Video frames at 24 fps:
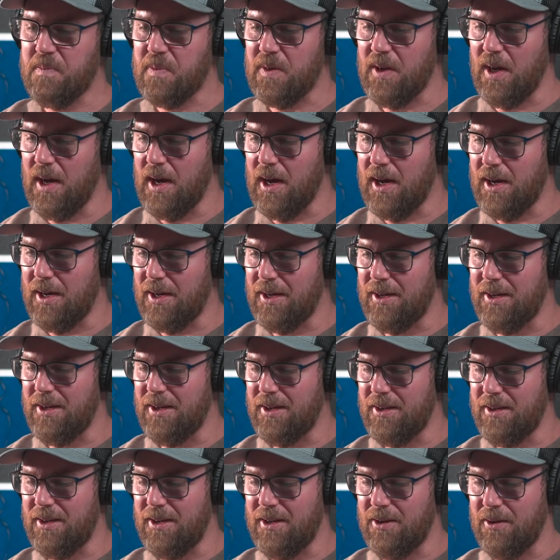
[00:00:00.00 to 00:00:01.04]

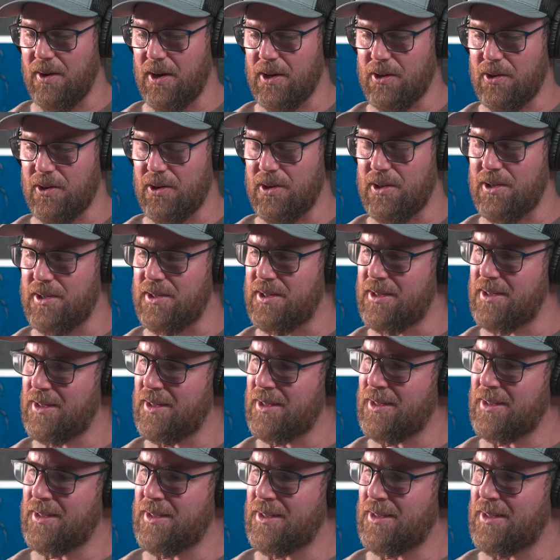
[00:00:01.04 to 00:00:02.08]
a good
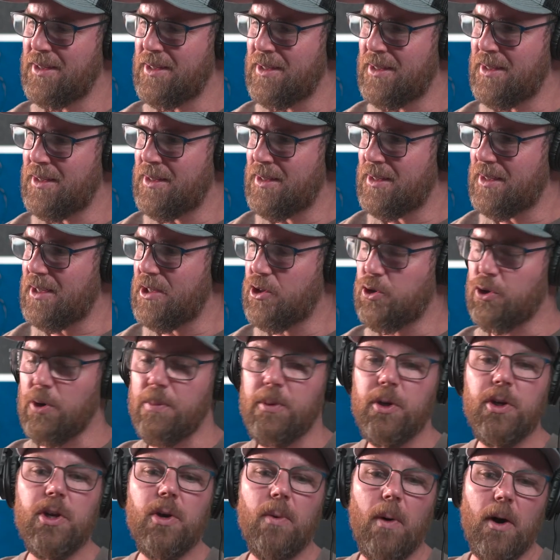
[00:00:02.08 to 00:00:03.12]

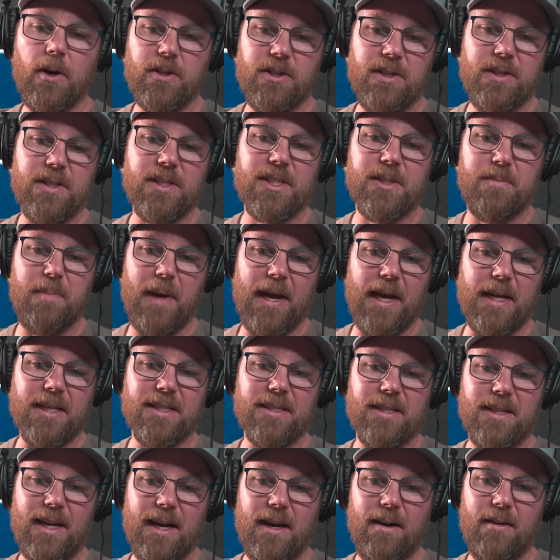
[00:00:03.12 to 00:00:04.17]
contributor you are to this
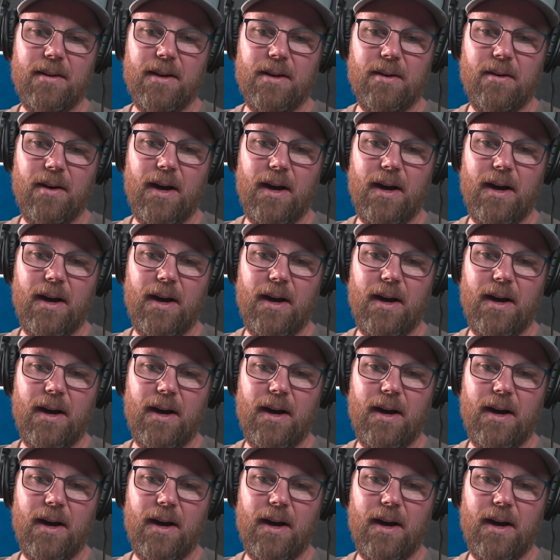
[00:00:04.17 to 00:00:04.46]
space, and how